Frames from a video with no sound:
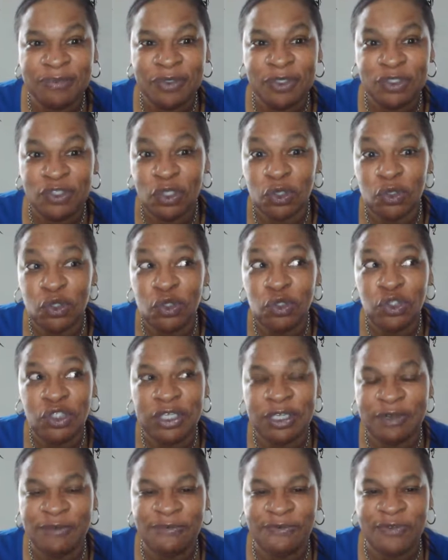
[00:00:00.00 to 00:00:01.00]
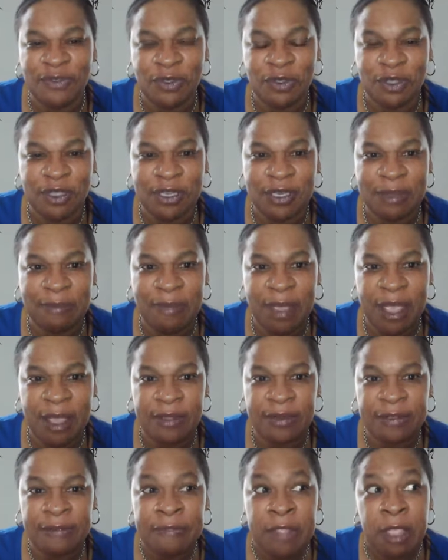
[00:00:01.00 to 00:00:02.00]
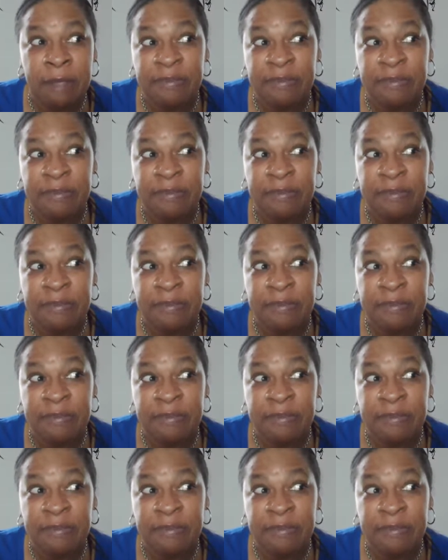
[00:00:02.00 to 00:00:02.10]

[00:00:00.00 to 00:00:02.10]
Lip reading: So you shouldn't feel good about it.